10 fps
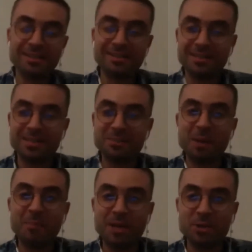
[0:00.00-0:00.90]
It's my
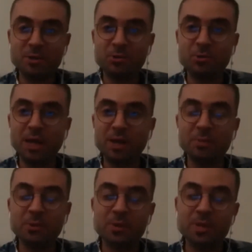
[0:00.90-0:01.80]
pleasure to welcome you
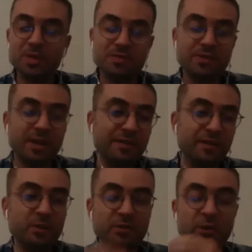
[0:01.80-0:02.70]
to this very
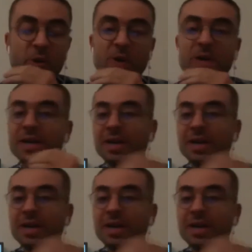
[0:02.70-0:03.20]
first talk